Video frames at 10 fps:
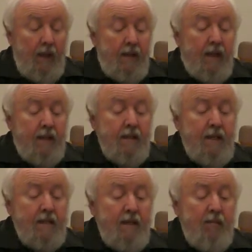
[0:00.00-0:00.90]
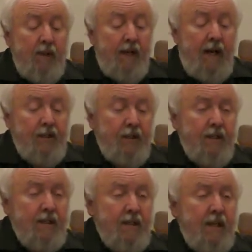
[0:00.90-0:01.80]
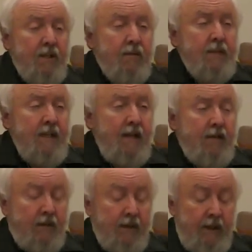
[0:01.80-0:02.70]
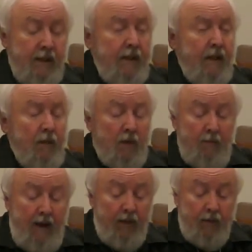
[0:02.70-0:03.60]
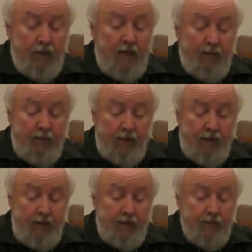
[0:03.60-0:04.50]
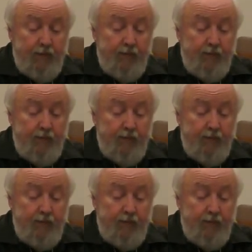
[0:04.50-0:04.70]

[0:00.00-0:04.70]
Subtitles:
Now this has implications centuries later in dealing with Matthew chapter 2.